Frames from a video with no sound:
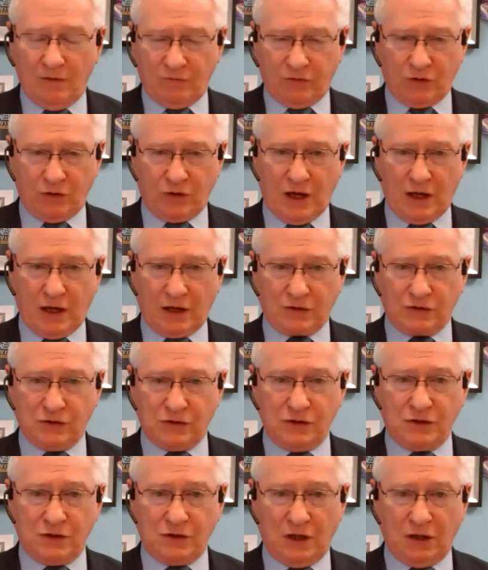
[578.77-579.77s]
for
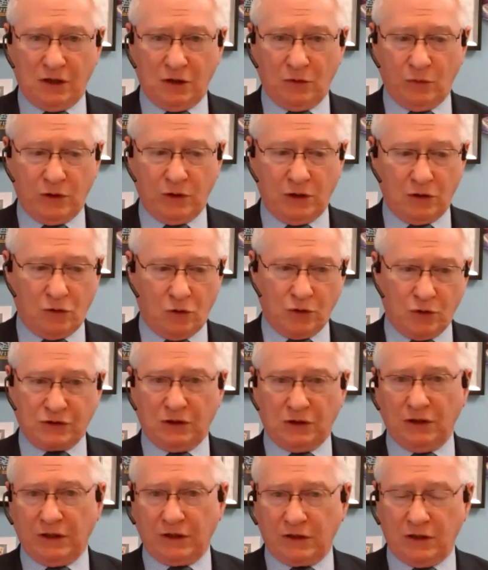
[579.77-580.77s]
taxes, and then we of
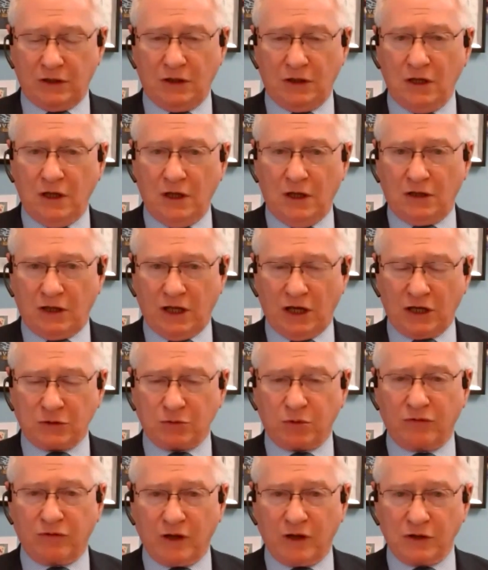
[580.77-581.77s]
course will let the tax
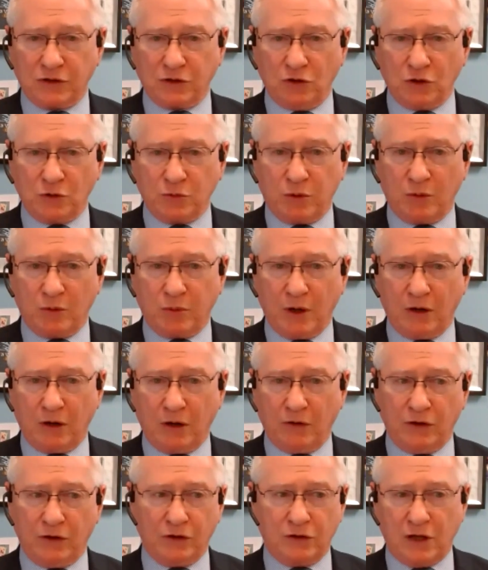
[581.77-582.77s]
professionals
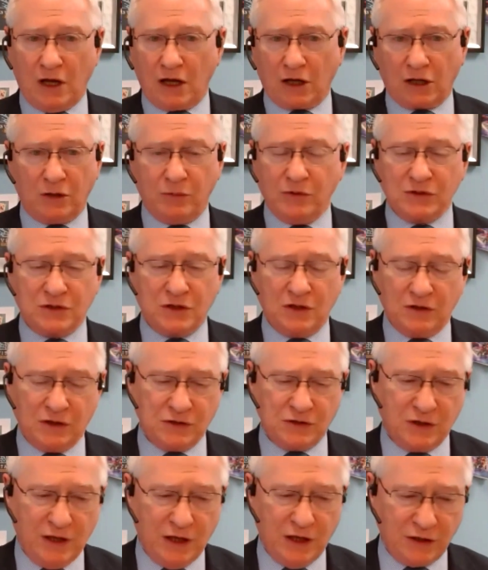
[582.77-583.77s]
prepare the documents and
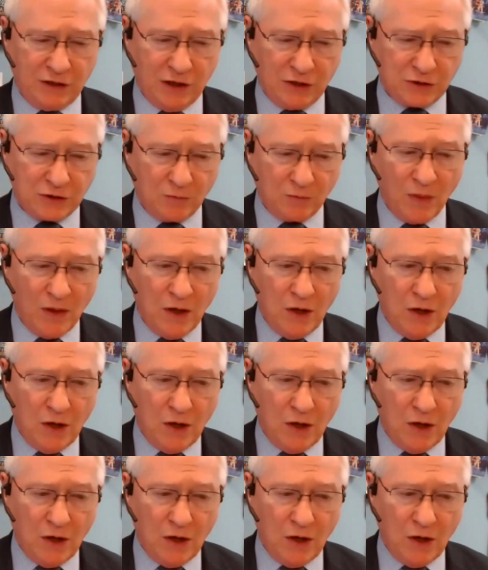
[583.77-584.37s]
things of that nature.